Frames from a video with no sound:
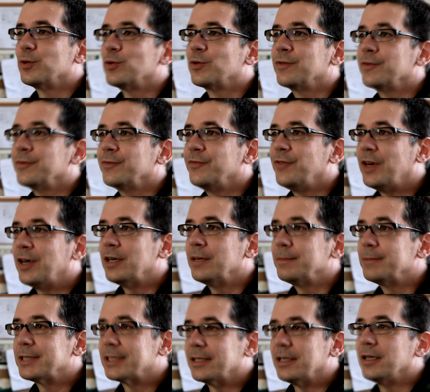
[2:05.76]
still can
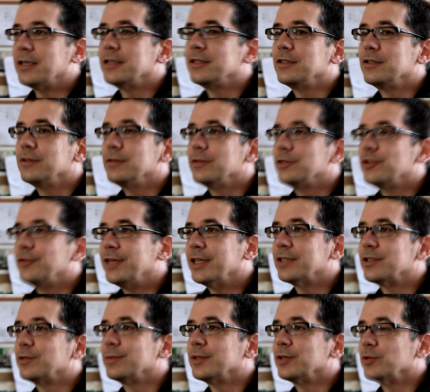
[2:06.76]
be very tricky and
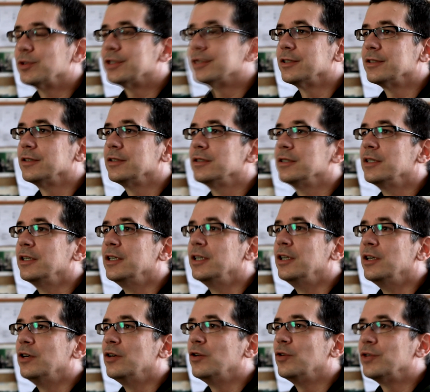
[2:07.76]
difficult, we
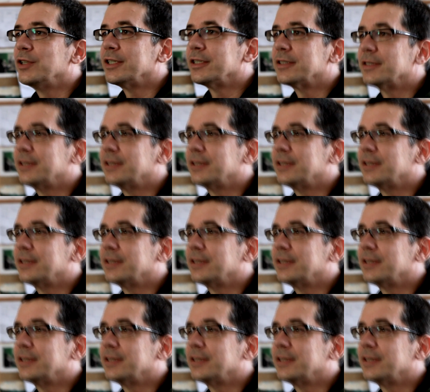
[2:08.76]
decided to do